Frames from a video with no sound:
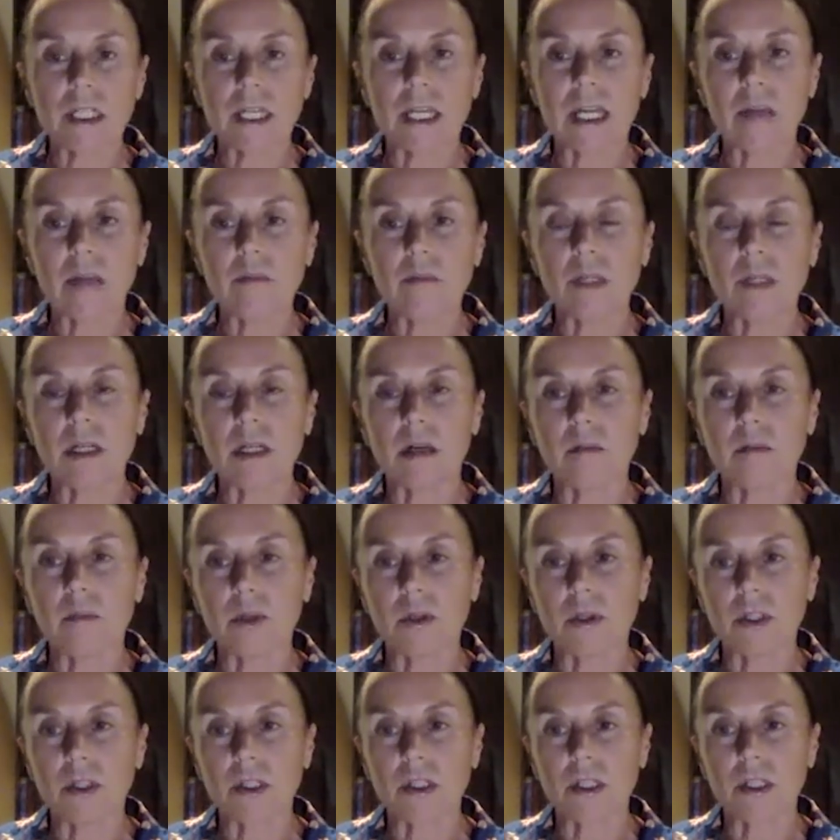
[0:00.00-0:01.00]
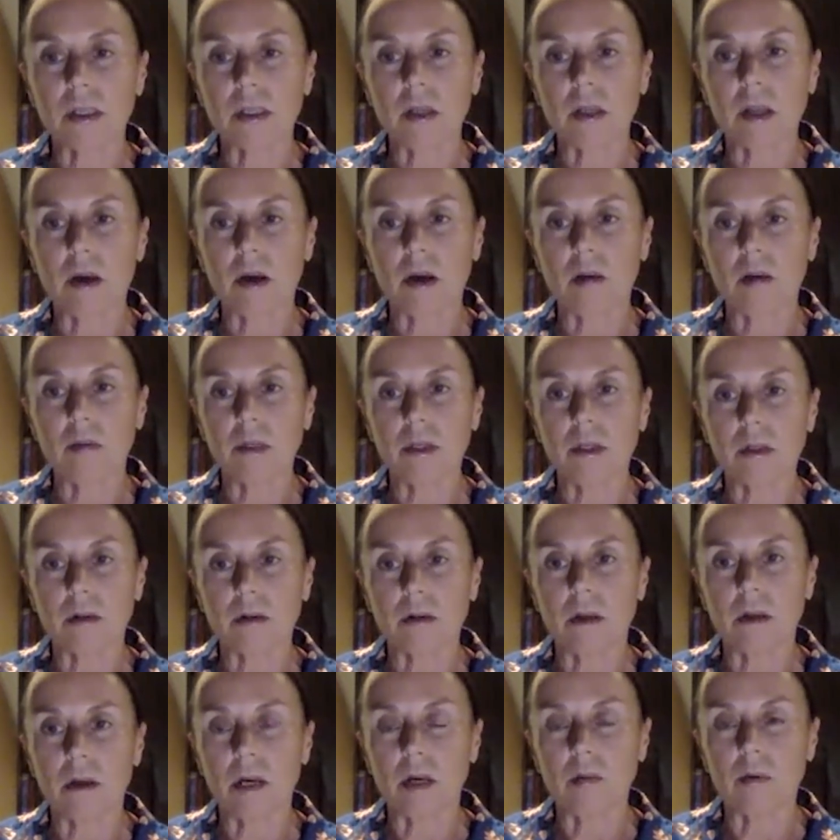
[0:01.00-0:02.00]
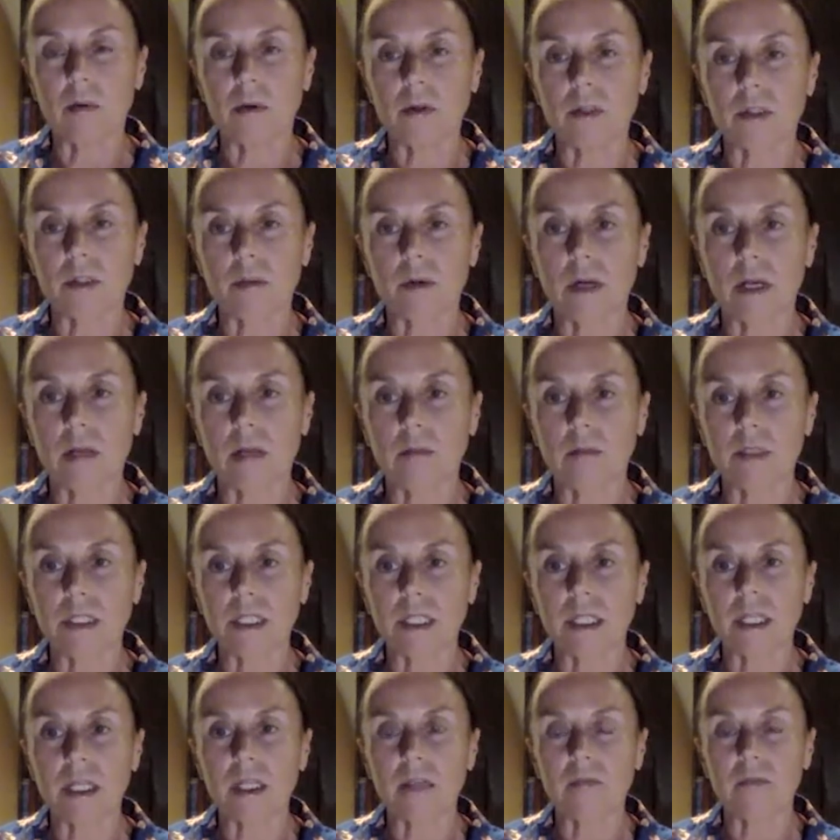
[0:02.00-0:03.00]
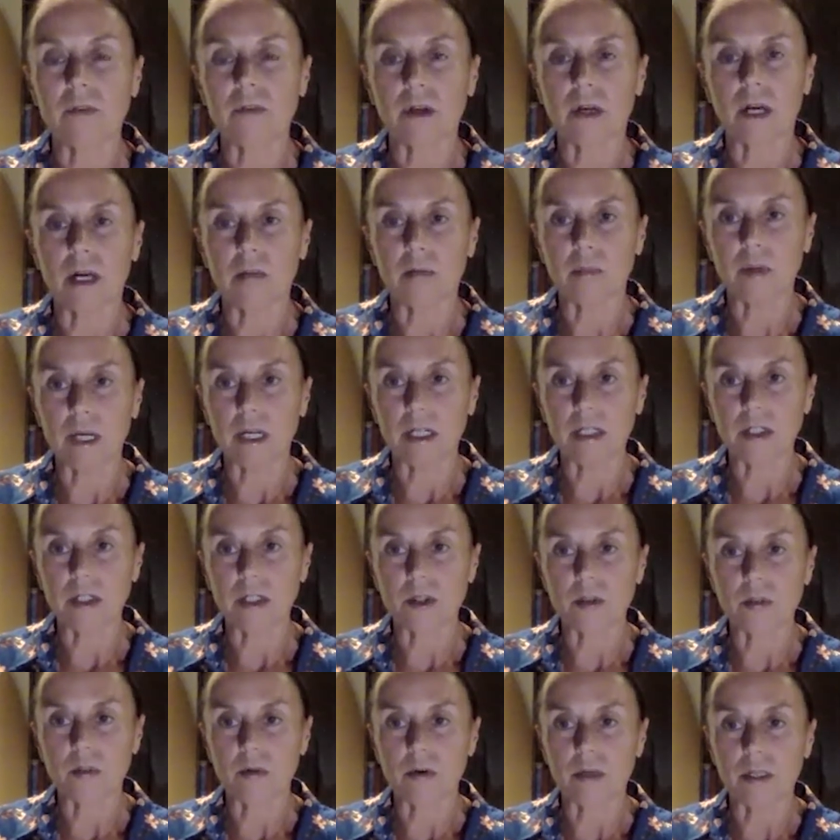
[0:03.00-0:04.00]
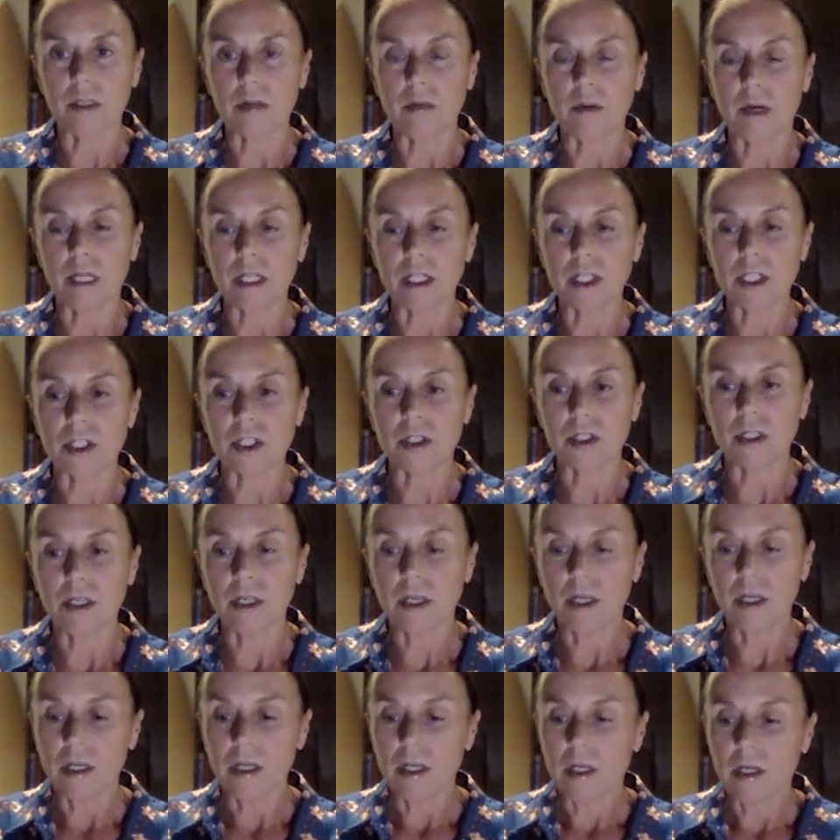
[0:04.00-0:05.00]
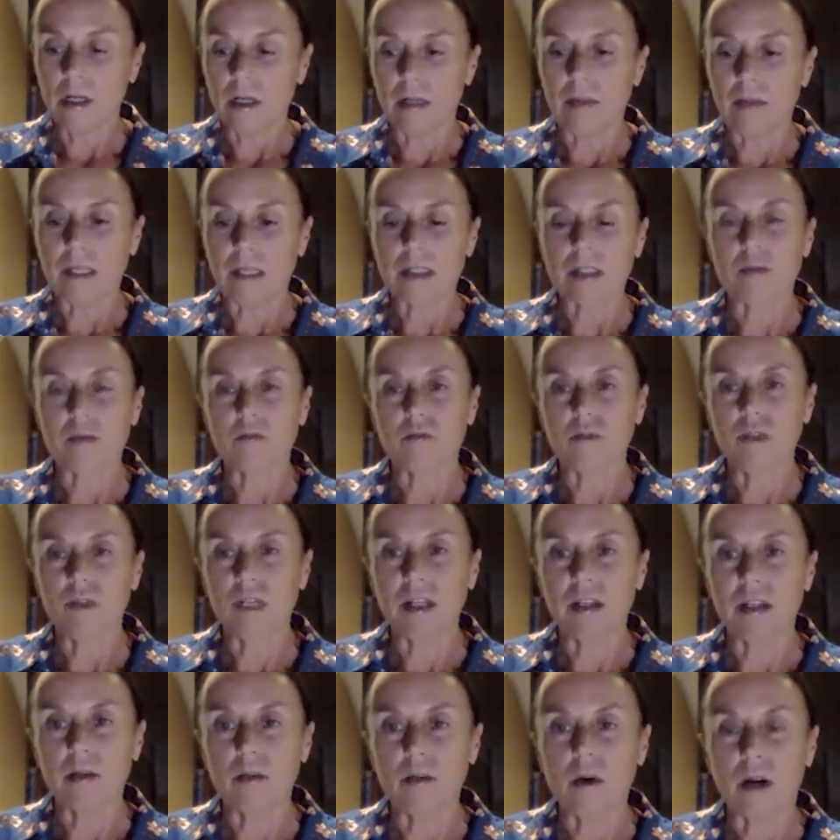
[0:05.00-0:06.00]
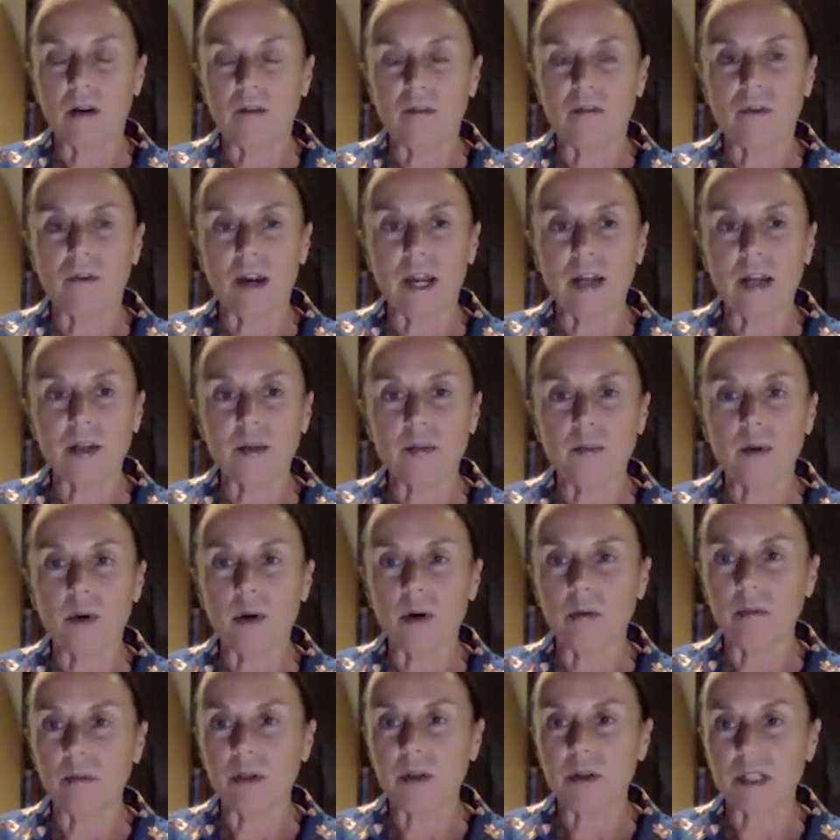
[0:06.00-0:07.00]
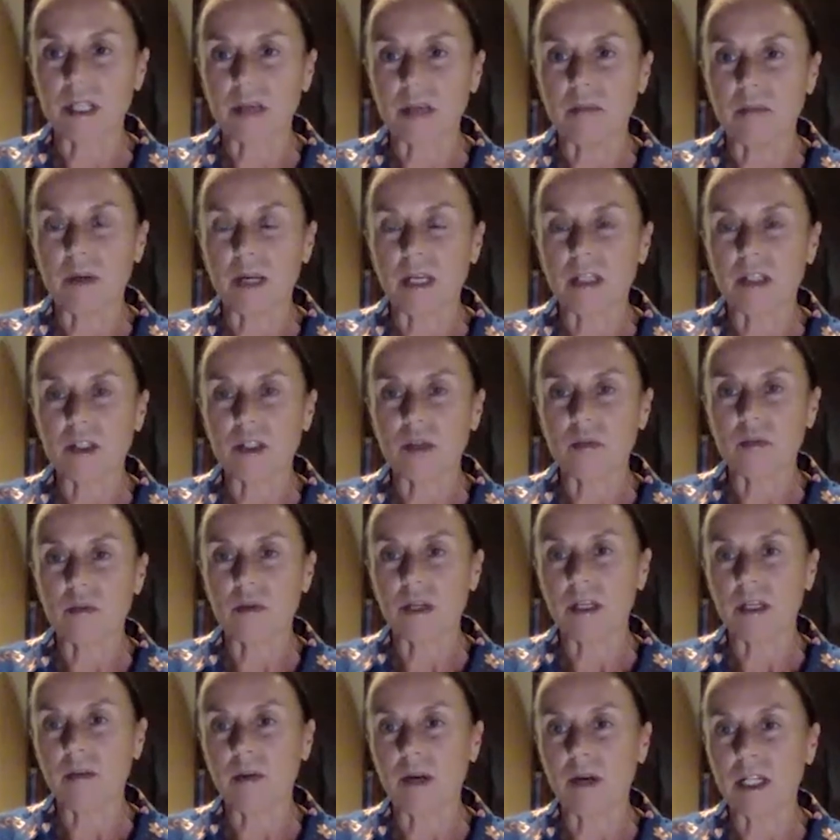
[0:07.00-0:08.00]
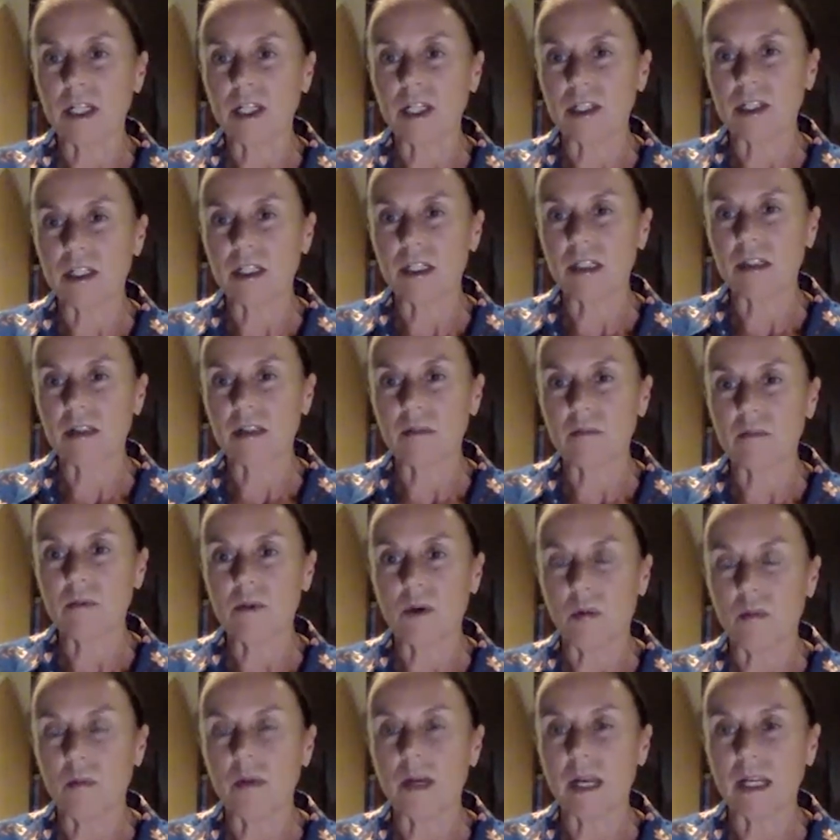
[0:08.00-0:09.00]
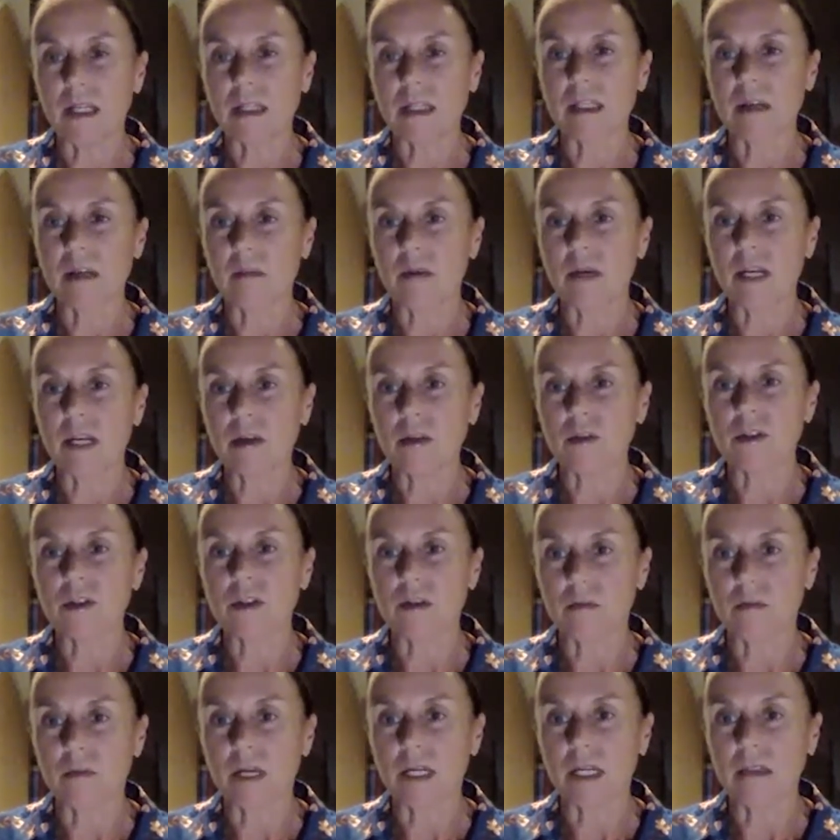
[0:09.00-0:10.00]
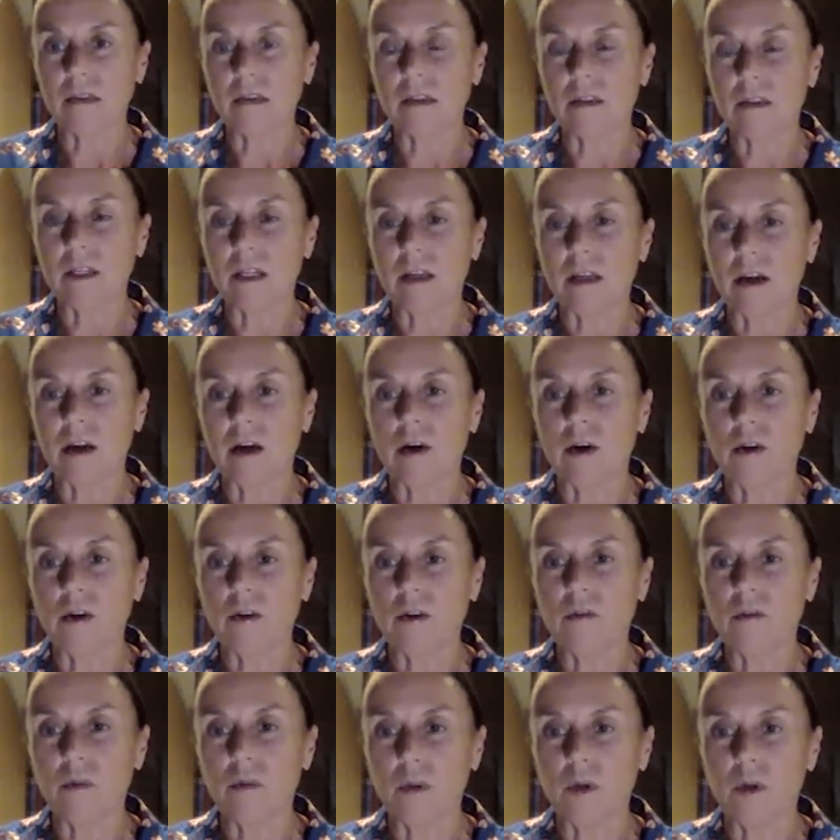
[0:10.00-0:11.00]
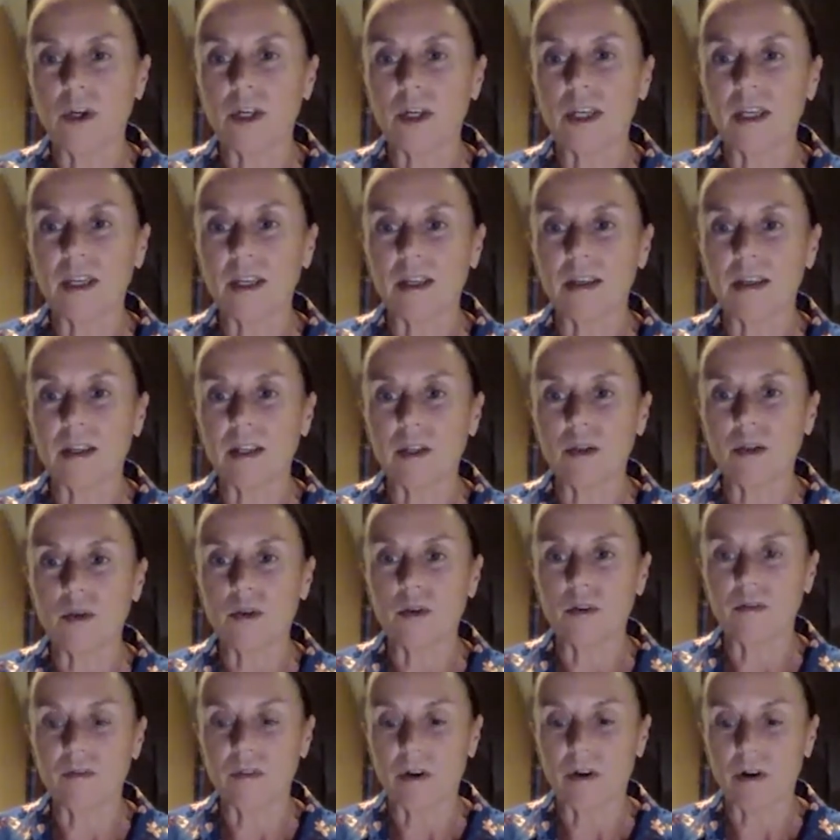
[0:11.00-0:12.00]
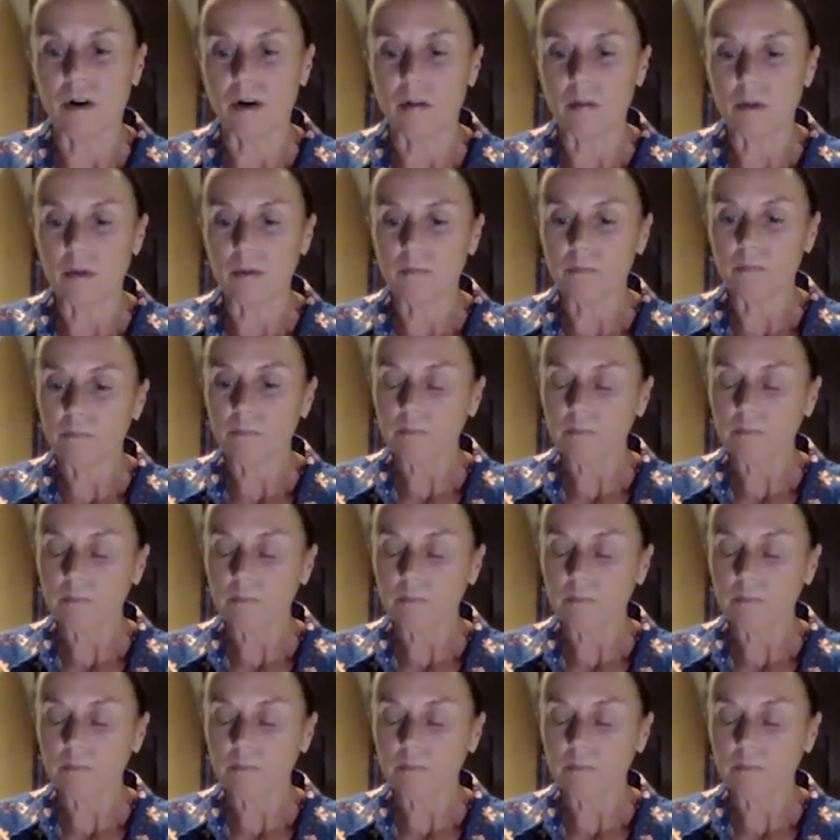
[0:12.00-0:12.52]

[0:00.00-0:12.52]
can become personally liable as well, and particularly for unpaid superannuation. And that's really quite frowned upon, because unpaid superannuation is not paying someone else the money that they're owed for working in your environment.